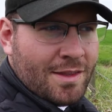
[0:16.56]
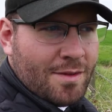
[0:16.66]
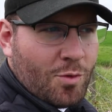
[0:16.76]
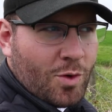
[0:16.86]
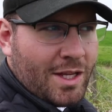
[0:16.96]

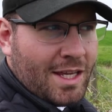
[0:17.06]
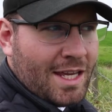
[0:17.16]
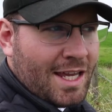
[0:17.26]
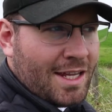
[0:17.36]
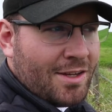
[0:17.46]
the morning
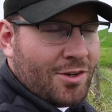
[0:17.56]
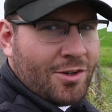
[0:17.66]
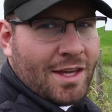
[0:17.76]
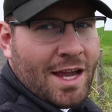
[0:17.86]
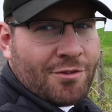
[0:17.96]
and
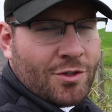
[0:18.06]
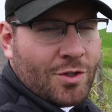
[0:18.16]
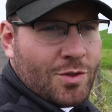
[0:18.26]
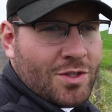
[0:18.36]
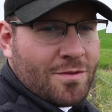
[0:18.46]
early
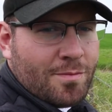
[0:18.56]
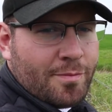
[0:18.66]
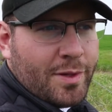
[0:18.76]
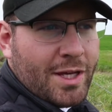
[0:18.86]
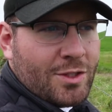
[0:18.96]
afternoon just
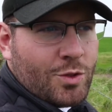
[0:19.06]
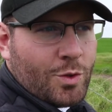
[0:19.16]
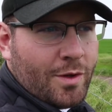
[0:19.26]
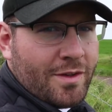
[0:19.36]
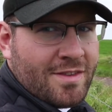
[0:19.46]
playing
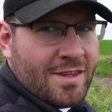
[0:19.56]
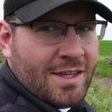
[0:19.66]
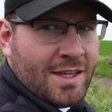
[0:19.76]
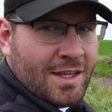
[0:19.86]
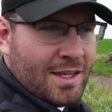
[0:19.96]
tourist,
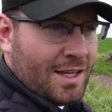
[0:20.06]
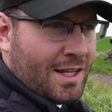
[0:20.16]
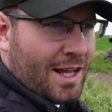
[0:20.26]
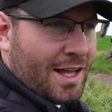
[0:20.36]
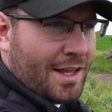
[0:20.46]

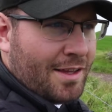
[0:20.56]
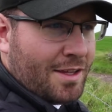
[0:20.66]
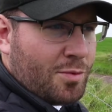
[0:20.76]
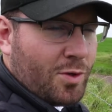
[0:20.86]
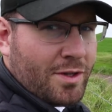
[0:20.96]
uh,
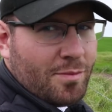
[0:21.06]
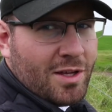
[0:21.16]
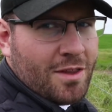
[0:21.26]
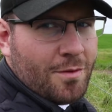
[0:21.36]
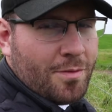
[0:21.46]
exploring some
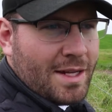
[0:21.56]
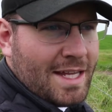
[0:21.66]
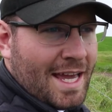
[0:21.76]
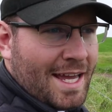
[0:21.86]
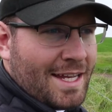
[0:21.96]
places with my
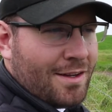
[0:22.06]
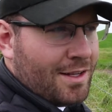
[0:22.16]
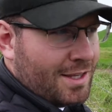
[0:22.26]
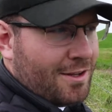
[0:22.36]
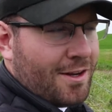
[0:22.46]
dad.
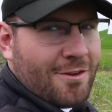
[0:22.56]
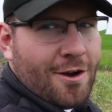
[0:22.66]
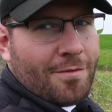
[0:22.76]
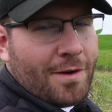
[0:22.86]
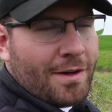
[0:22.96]
He's on his
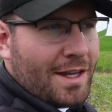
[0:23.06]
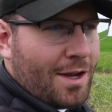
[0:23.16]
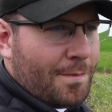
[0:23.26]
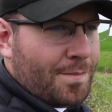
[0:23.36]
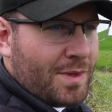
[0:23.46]
golf round
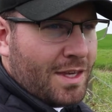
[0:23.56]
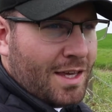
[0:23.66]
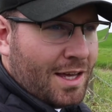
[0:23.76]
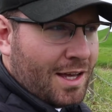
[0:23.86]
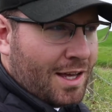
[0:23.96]
now.
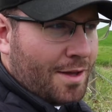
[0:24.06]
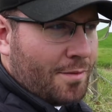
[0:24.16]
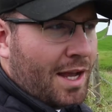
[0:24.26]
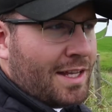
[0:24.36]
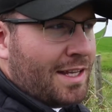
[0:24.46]

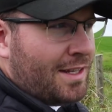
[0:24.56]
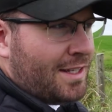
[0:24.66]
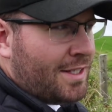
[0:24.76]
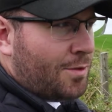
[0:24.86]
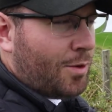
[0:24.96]
Um, I
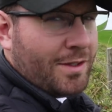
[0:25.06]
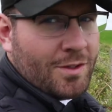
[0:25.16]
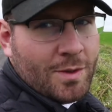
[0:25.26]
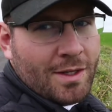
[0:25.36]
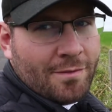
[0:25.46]
didn't want
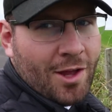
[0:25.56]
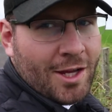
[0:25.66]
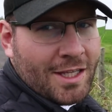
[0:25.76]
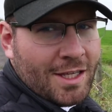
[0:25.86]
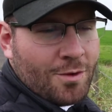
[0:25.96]
to do any
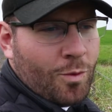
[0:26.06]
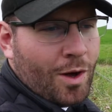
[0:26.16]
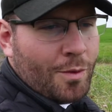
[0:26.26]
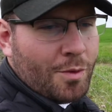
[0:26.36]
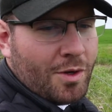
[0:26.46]
vlogging
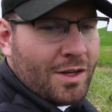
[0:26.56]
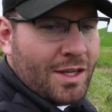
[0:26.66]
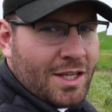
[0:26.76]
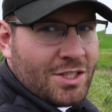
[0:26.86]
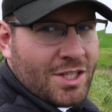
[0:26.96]
while we were
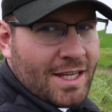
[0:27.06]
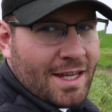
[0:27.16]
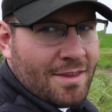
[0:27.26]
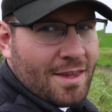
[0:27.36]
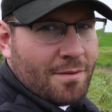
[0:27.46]

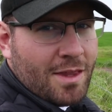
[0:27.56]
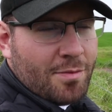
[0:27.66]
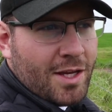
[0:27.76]
checking out some of these